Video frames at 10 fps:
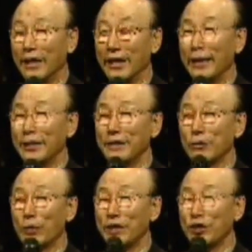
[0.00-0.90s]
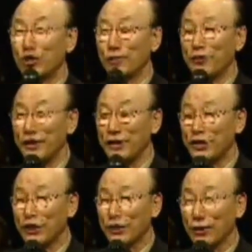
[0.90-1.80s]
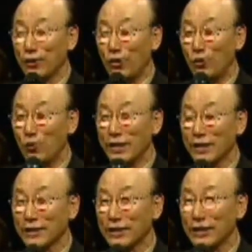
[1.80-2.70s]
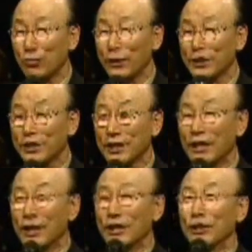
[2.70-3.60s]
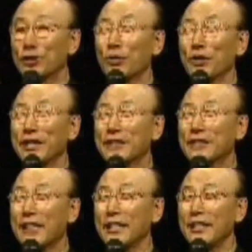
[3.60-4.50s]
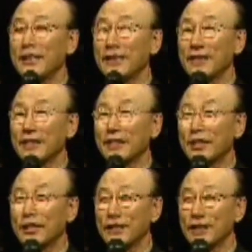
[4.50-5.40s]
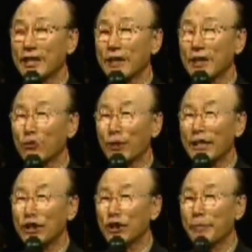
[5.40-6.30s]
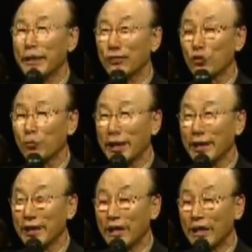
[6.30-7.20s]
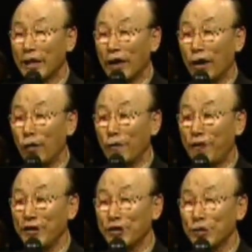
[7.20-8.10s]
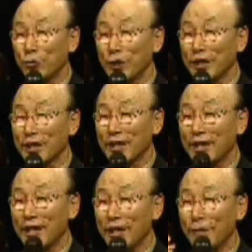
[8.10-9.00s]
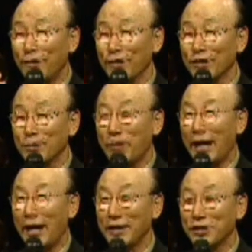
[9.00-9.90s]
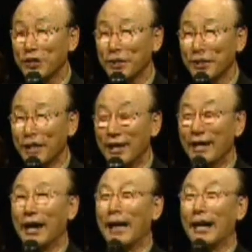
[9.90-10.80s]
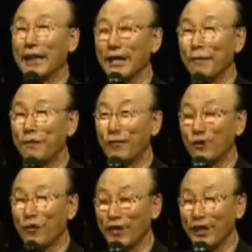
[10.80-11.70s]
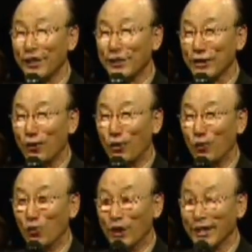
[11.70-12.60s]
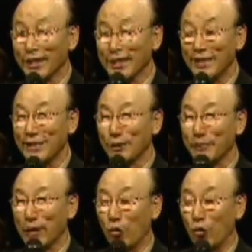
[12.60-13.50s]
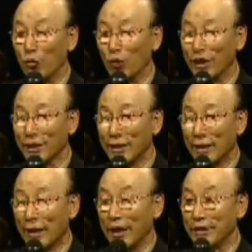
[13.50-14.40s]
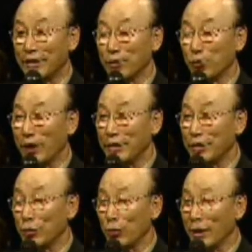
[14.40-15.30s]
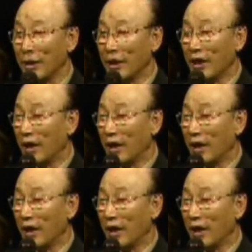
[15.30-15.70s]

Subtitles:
And when she finished the homework, she was so excited, and she rushed back to my office with a clear voice, Pastor, I have fulfilled the homework. Here's my homework. I said, where is your